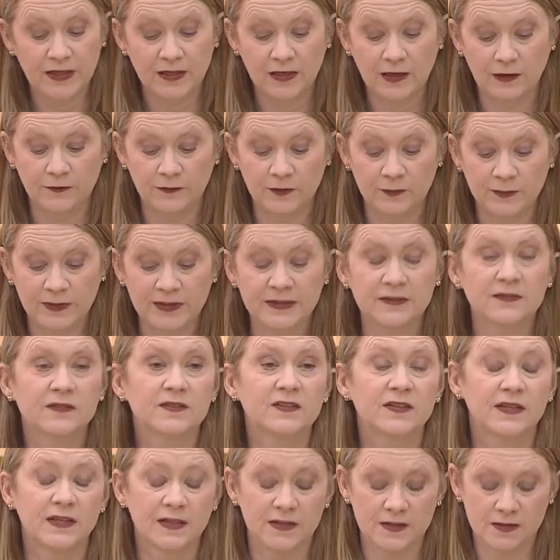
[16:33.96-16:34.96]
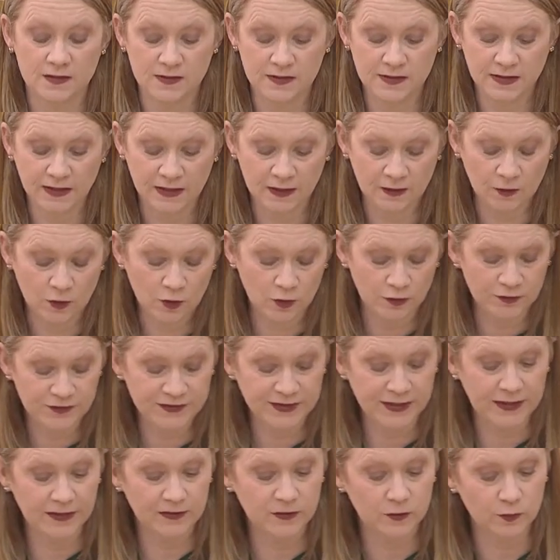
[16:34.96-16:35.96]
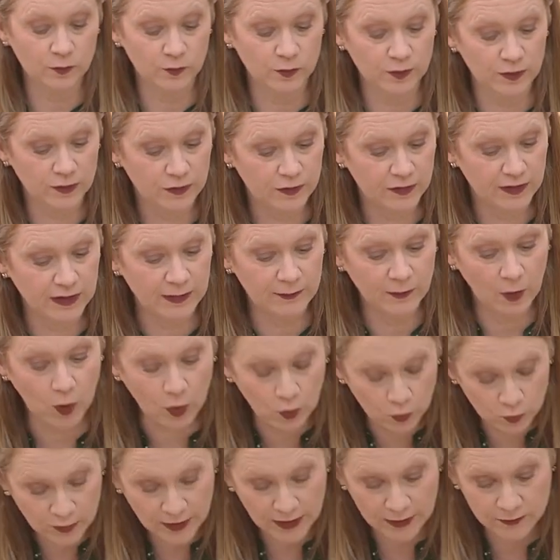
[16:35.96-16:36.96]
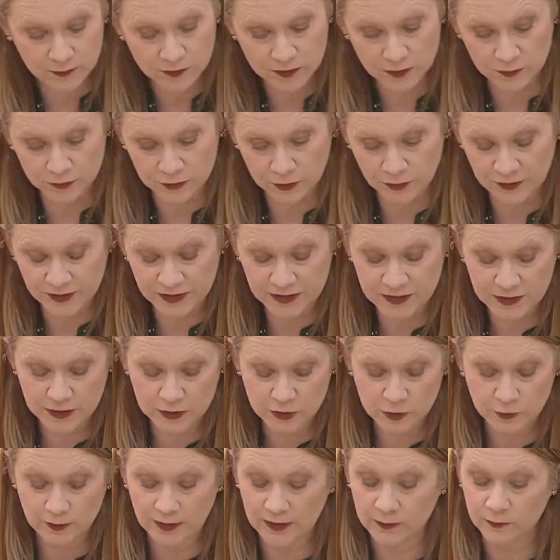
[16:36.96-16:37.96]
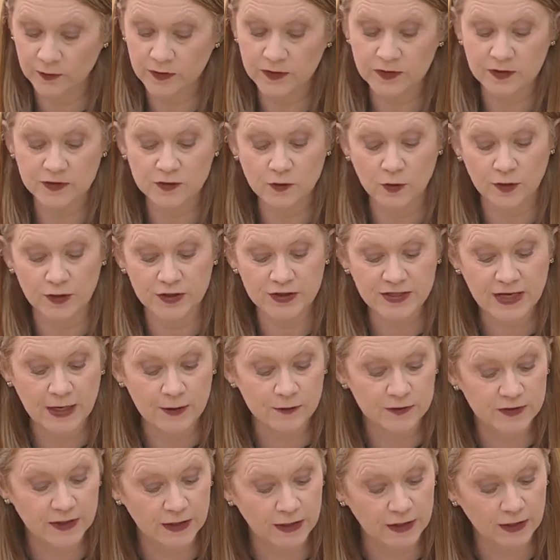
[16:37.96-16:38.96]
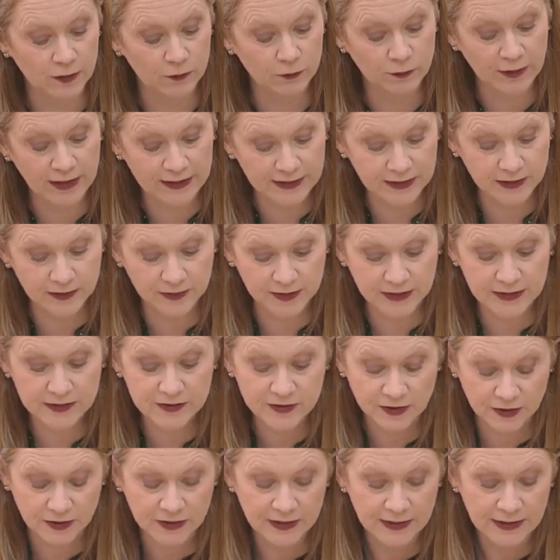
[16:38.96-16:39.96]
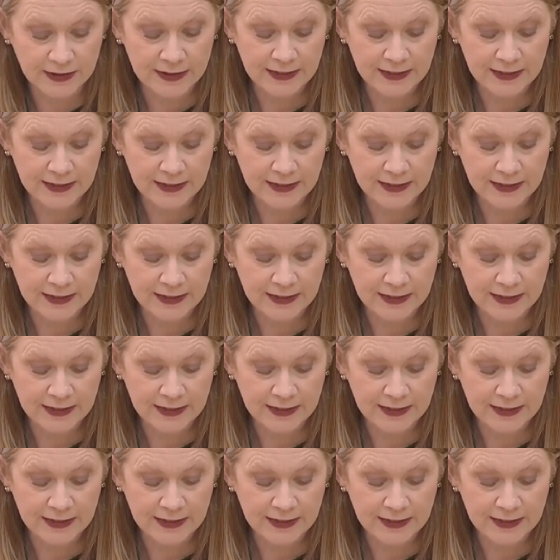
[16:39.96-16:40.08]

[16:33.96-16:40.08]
Government is in contact with all councils on this issue and with the Scottish Housing Regulator,